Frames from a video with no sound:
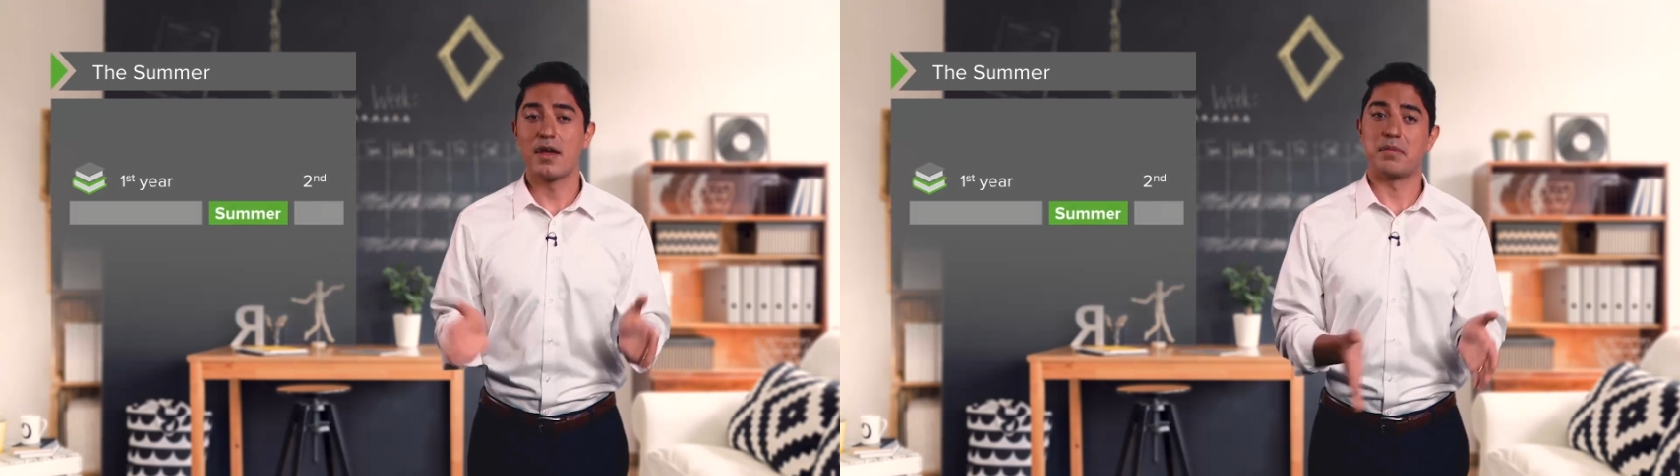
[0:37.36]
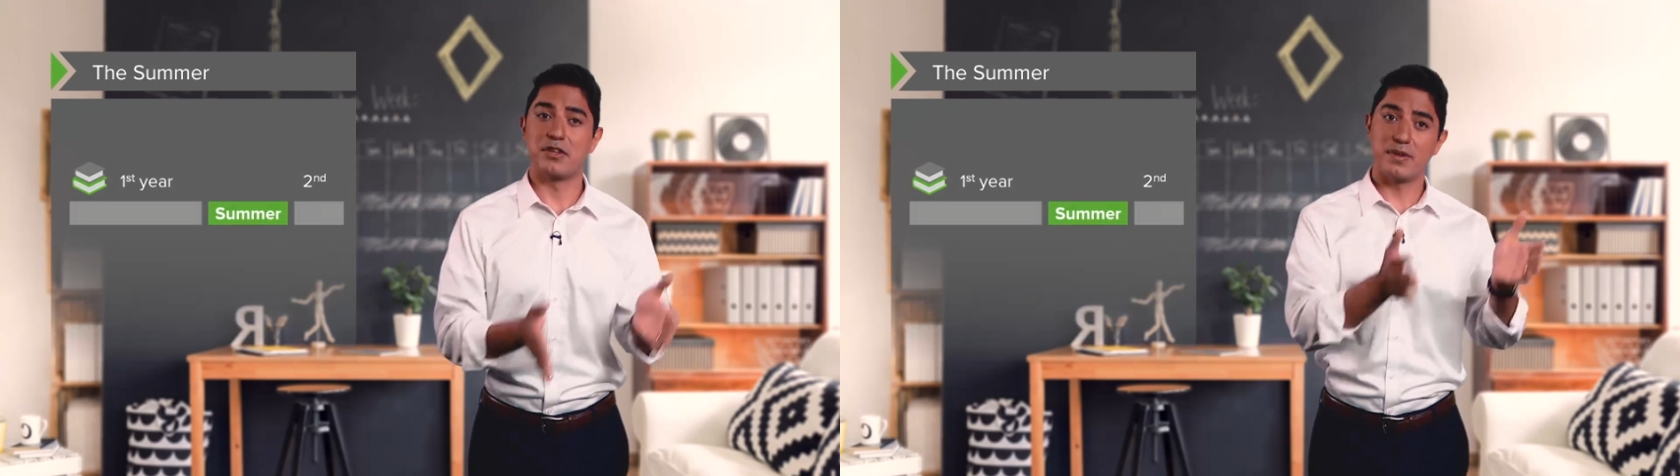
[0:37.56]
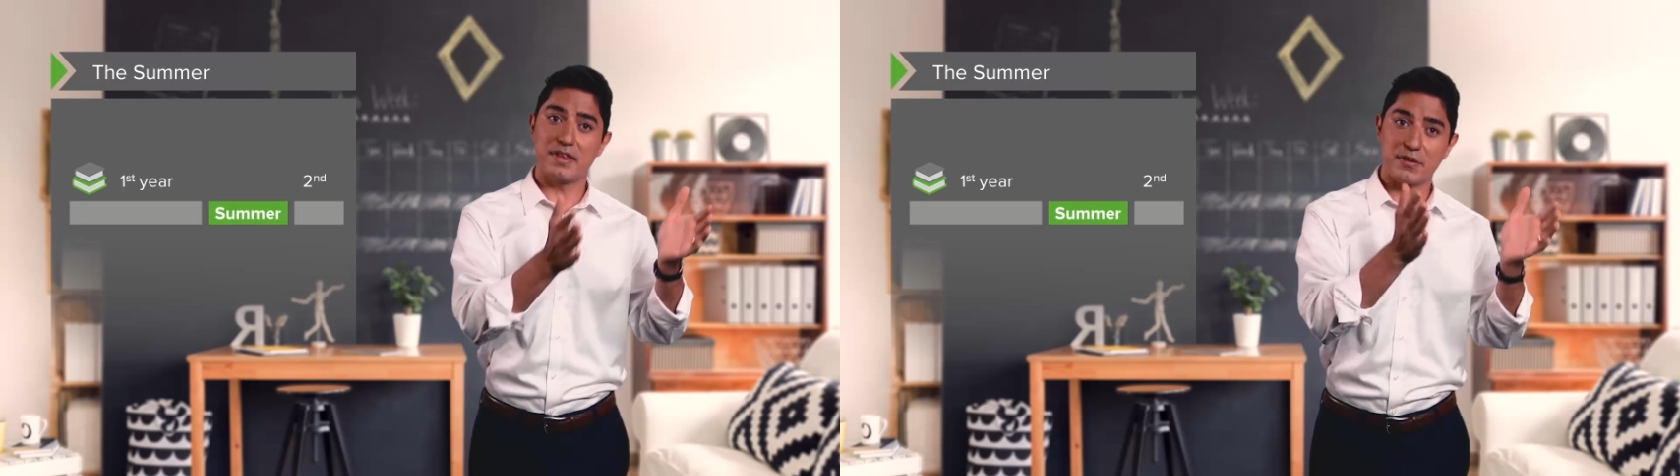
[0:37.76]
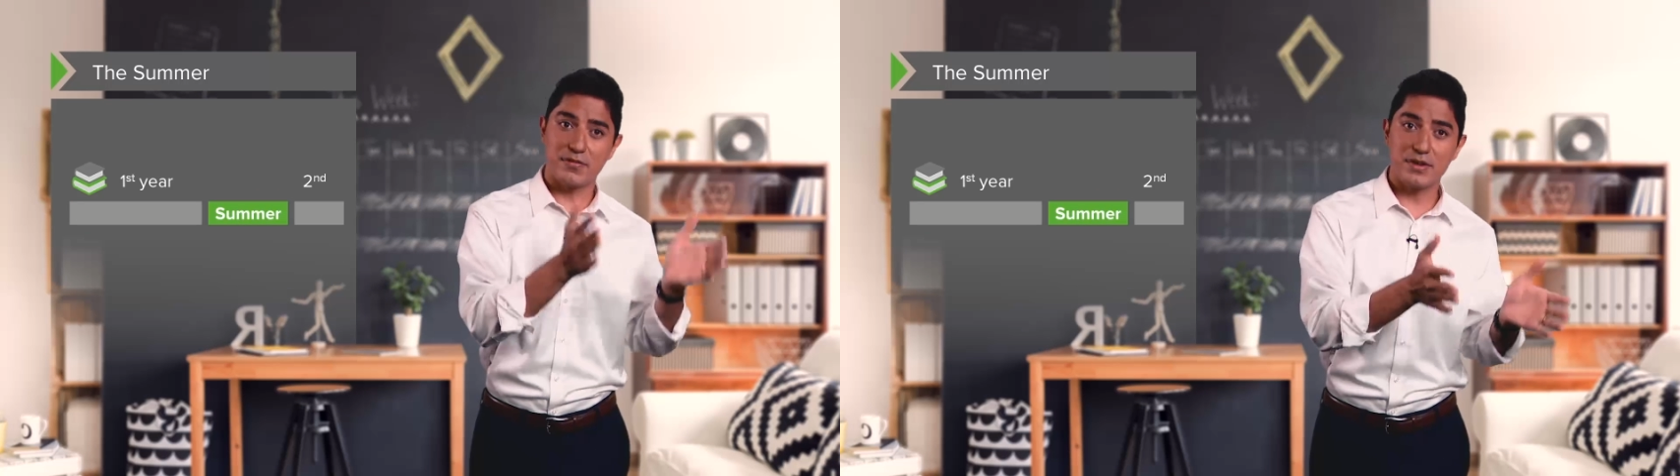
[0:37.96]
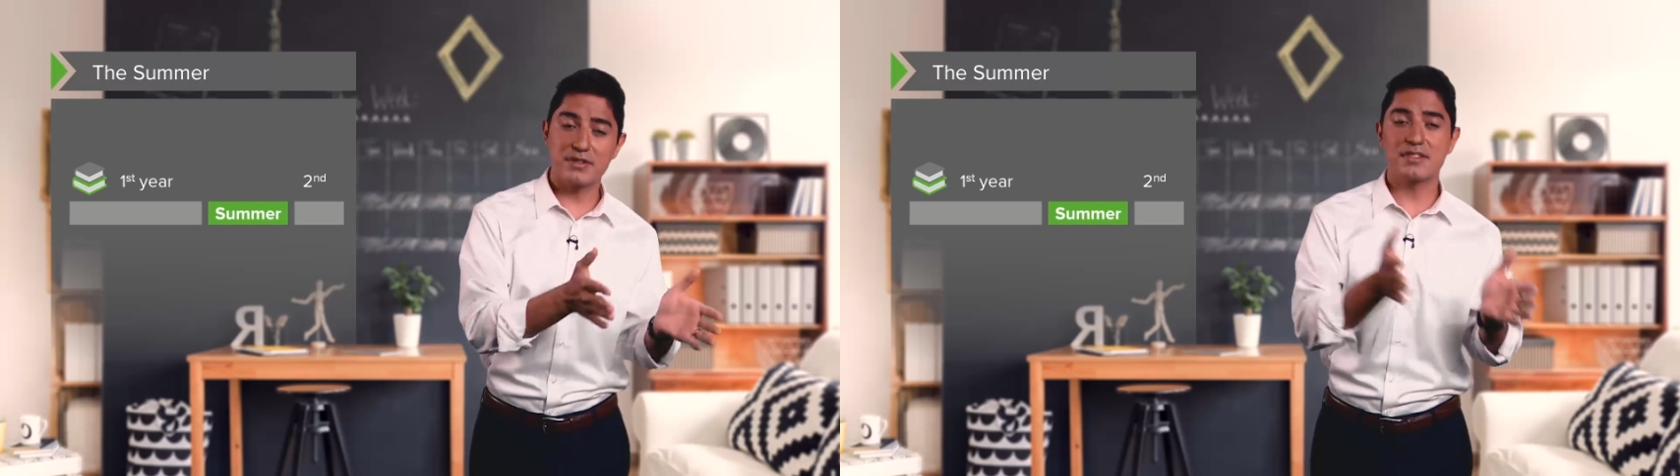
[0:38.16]
Between the
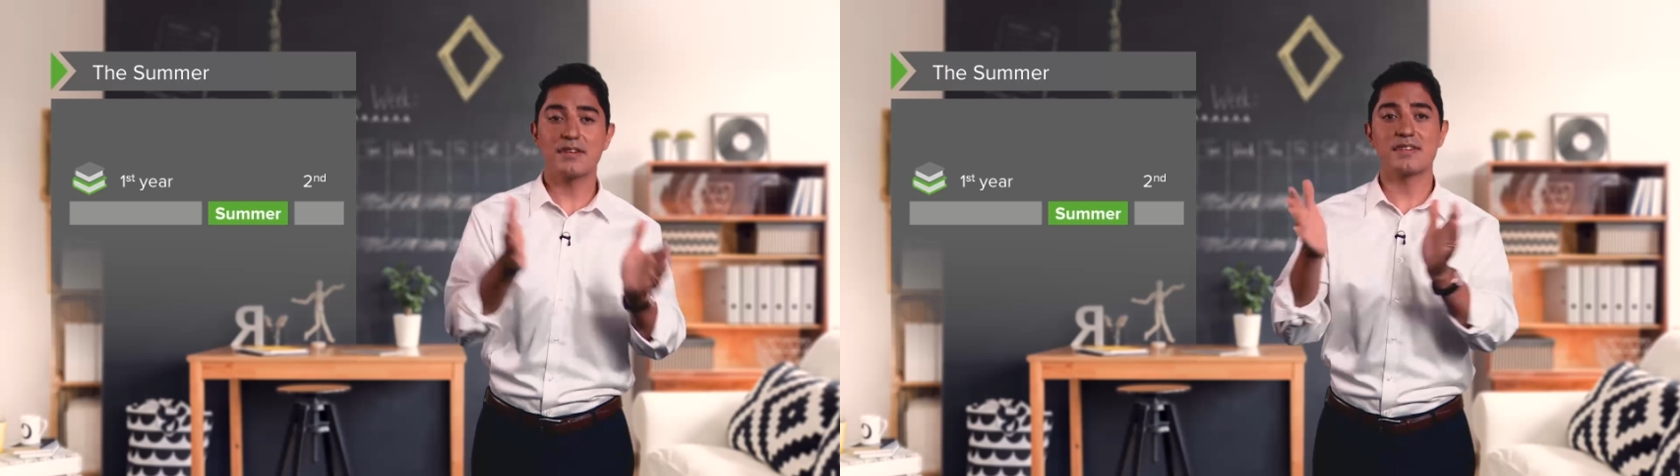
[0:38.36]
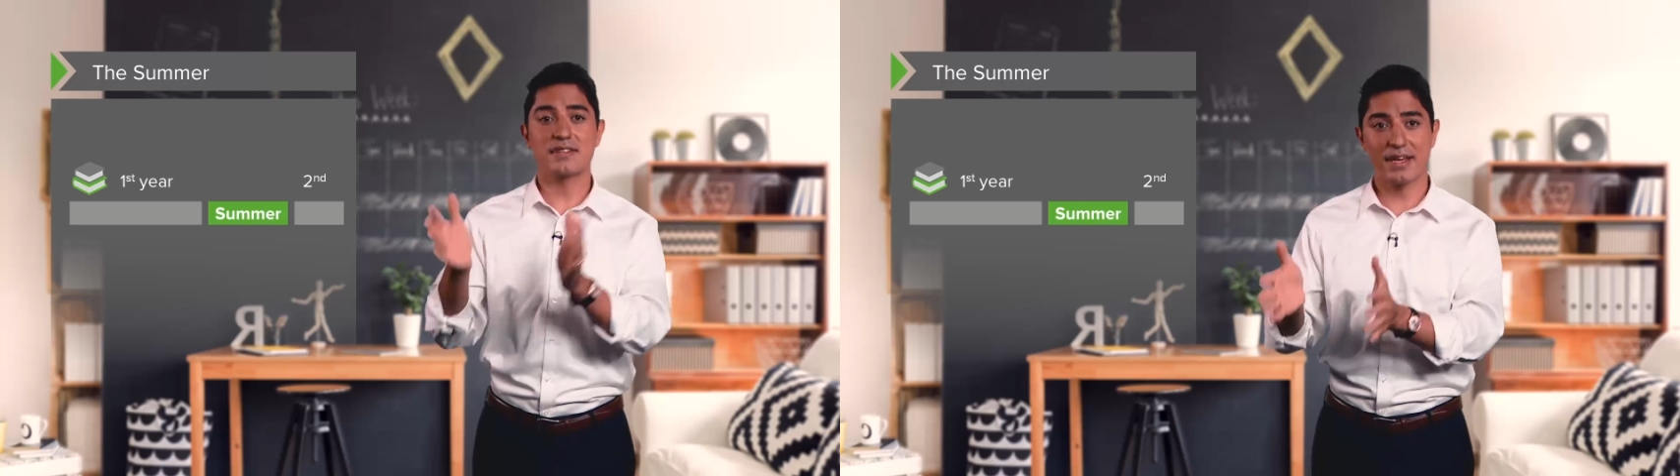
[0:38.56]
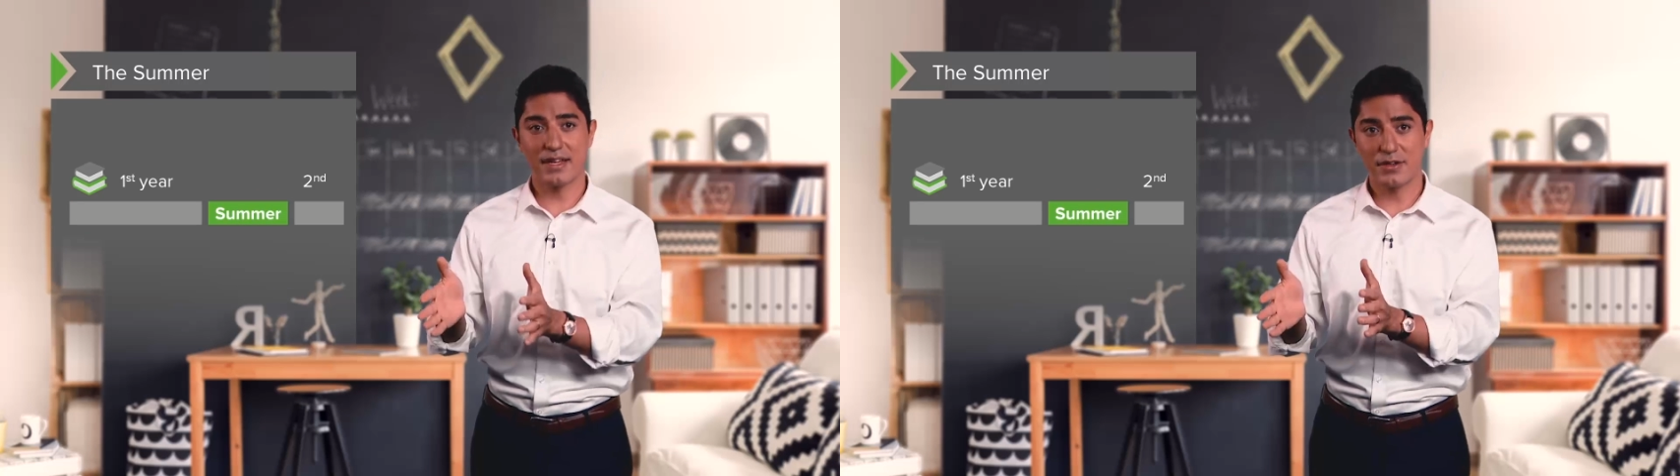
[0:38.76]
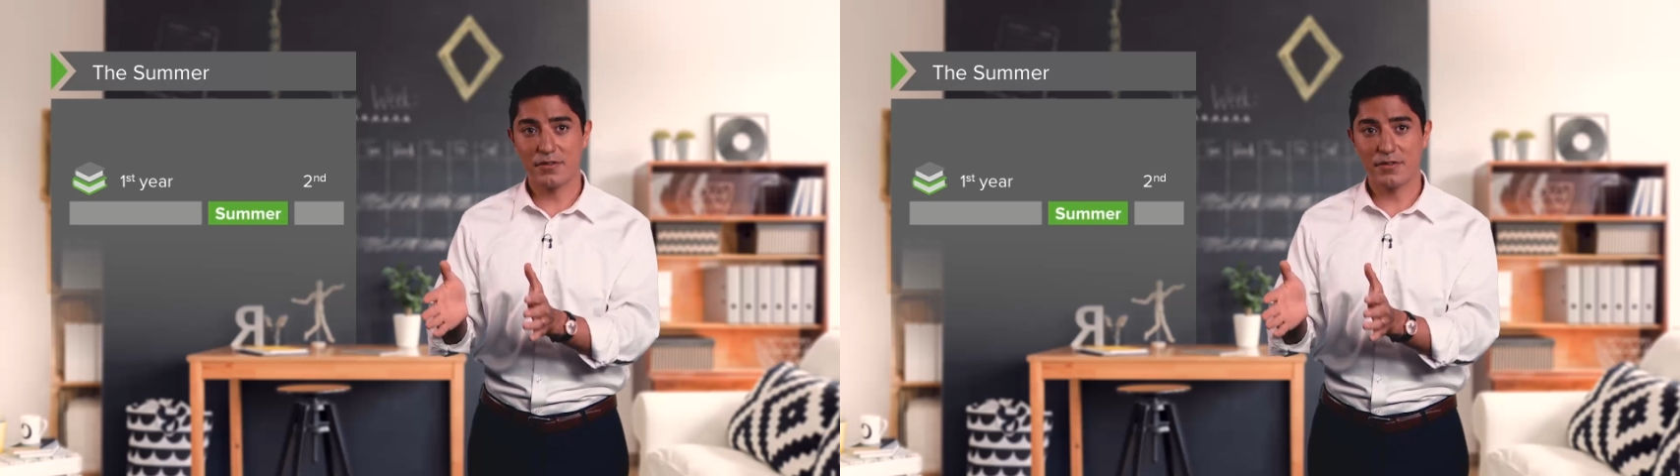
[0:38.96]
first year and second year